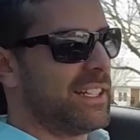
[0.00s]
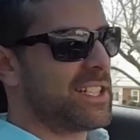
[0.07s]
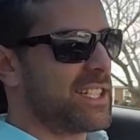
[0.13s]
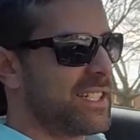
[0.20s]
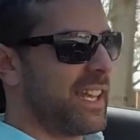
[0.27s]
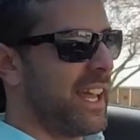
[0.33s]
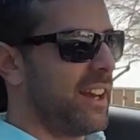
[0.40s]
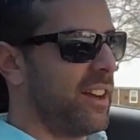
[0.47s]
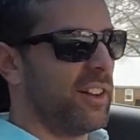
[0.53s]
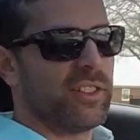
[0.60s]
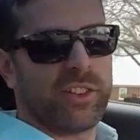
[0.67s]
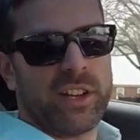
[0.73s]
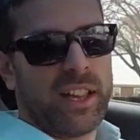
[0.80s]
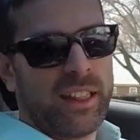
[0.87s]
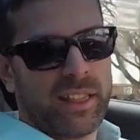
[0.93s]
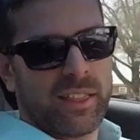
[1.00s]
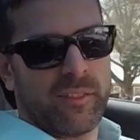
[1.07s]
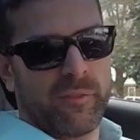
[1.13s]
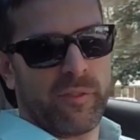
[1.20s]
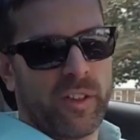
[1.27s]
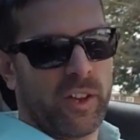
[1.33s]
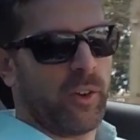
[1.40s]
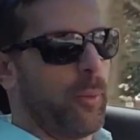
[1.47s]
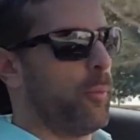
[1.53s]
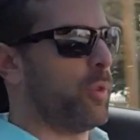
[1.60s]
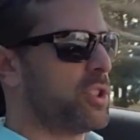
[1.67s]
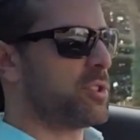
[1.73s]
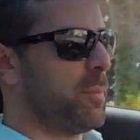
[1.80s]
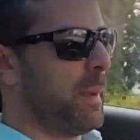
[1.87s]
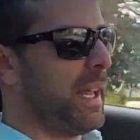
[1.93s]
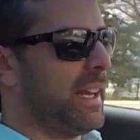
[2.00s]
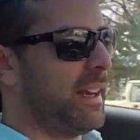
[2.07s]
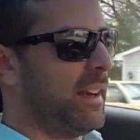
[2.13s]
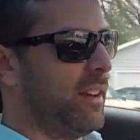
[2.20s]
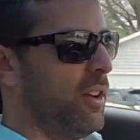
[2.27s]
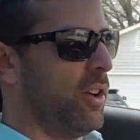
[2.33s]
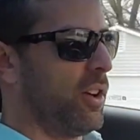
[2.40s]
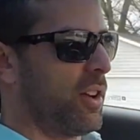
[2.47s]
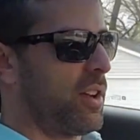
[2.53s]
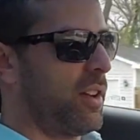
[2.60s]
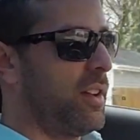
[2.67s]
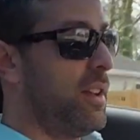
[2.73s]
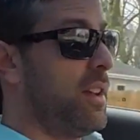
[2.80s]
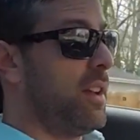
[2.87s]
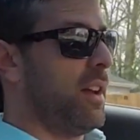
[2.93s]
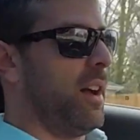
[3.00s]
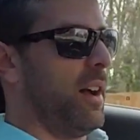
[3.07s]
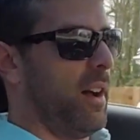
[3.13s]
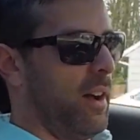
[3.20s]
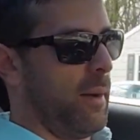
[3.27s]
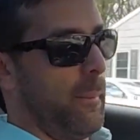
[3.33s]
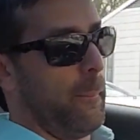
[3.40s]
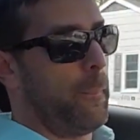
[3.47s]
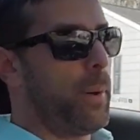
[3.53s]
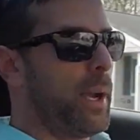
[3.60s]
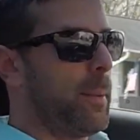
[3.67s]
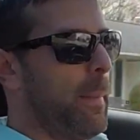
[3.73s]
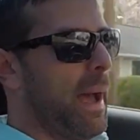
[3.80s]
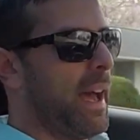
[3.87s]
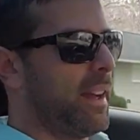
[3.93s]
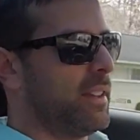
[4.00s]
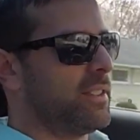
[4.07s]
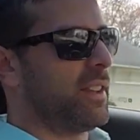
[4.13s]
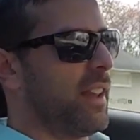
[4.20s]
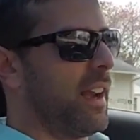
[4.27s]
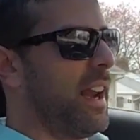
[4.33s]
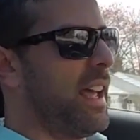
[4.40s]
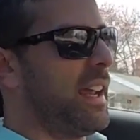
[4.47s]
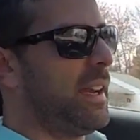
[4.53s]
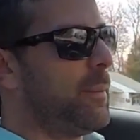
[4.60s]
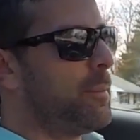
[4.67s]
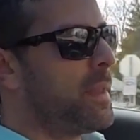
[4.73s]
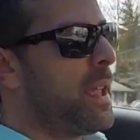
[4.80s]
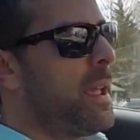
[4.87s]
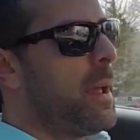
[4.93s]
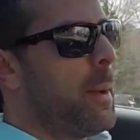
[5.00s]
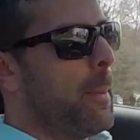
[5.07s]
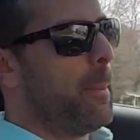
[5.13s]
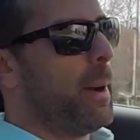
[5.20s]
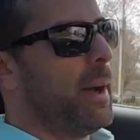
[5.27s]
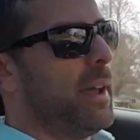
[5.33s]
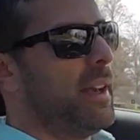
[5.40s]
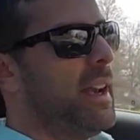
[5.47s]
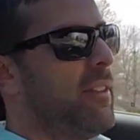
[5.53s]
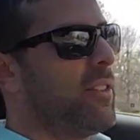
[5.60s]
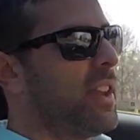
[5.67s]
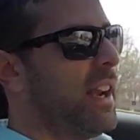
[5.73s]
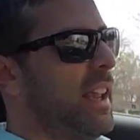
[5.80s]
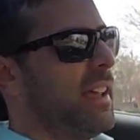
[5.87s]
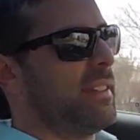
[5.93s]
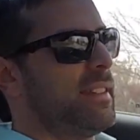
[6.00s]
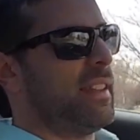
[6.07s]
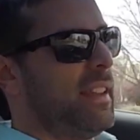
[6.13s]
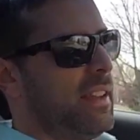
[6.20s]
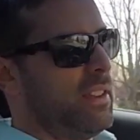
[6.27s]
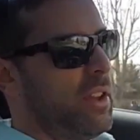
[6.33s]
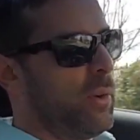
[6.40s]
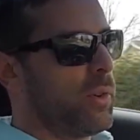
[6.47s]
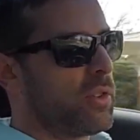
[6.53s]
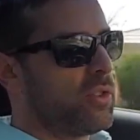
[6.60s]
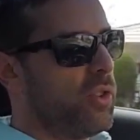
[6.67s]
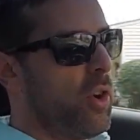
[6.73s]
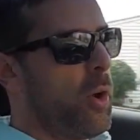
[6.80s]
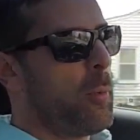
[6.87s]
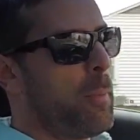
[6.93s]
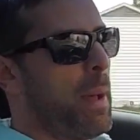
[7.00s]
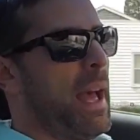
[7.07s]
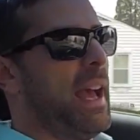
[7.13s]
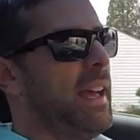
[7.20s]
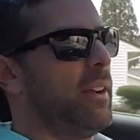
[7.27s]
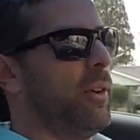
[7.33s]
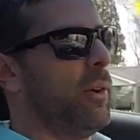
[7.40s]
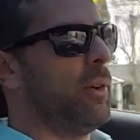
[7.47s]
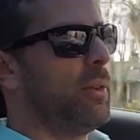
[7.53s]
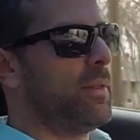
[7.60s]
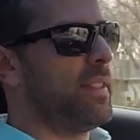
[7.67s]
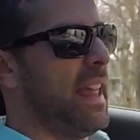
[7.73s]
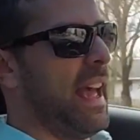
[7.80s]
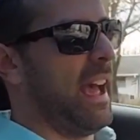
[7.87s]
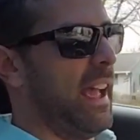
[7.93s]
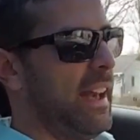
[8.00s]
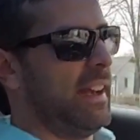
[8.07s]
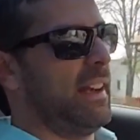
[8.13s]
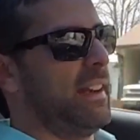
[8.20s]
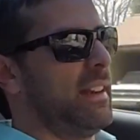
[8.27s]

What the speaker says: just stayed underneath the film, which made it look pretty bad under the light. But nevertheless, there was no panel that